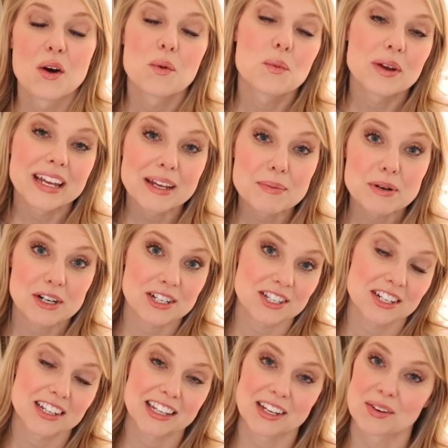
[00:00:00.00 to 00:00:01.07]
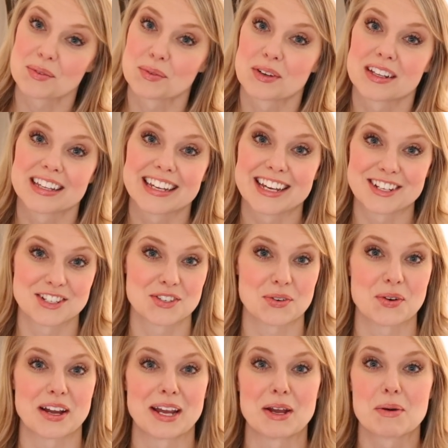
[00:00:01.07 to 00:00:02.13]
we personally really
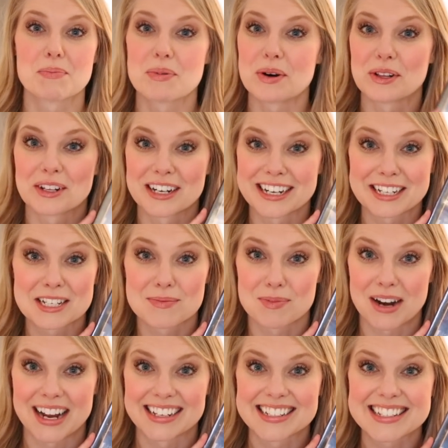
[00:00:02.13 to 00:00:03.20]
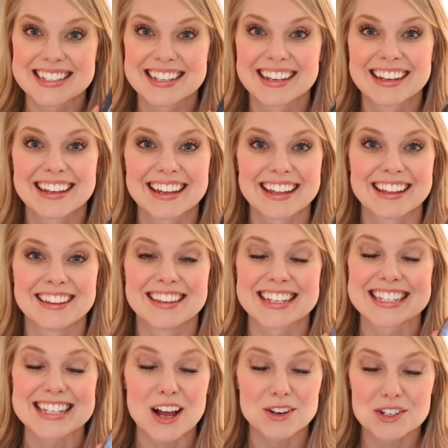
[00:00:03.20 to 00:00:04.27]
enjoy Polar Express. The
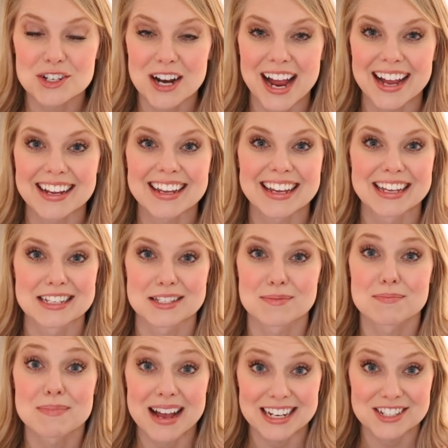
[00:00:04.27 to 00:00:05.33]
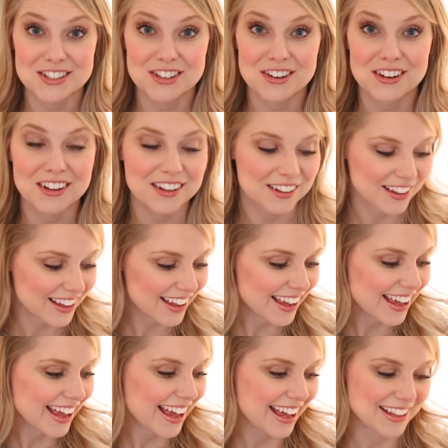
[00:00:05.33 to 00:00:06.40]
soundtrack is magical.
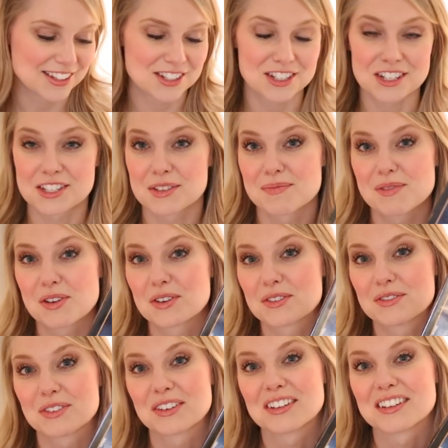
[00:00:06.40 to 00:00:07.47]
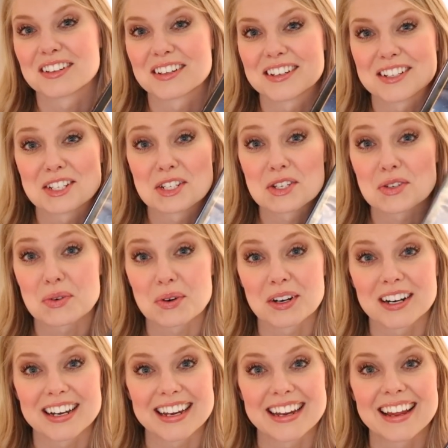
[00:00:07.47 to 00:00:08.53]
It's just a beautiful
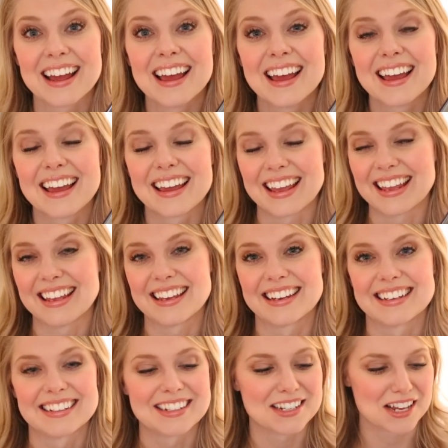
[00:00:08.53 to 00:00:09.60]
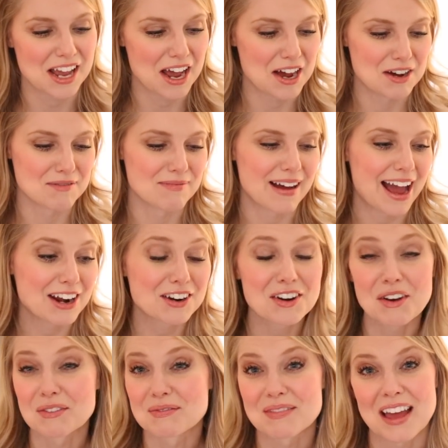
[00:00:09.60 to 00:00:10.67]
story, and I don't
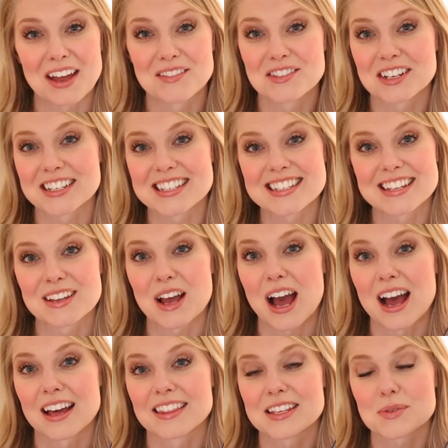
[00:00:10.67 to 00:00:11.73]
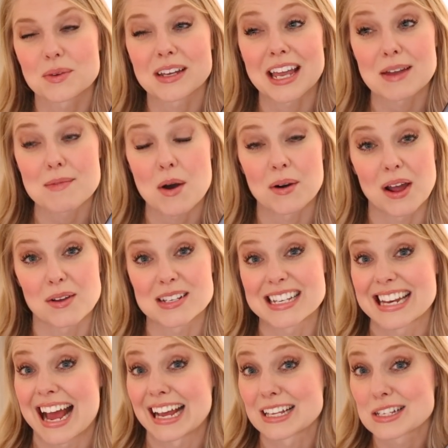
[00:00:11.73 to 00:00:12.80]
know, I'm just, this one came out when I was
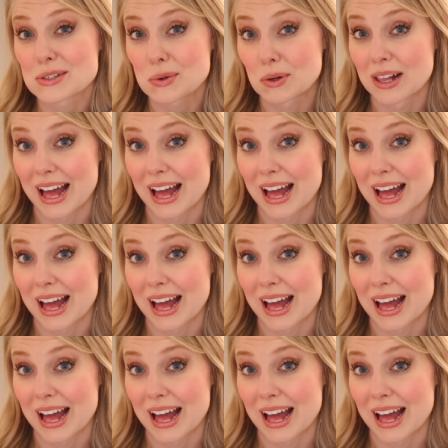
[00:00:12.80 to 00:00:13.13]
in high school,